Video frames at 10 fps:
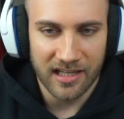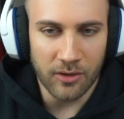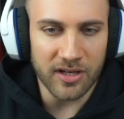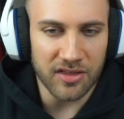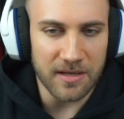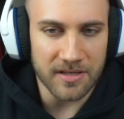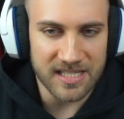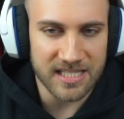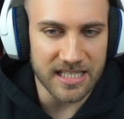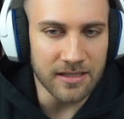Look at the
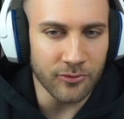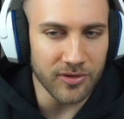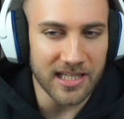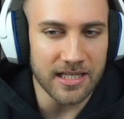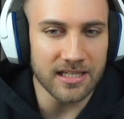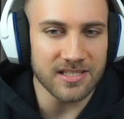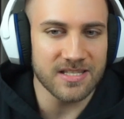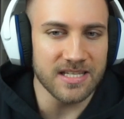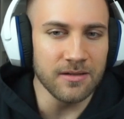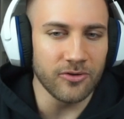silvery,
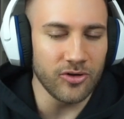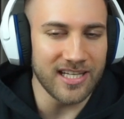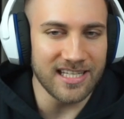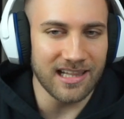silvery,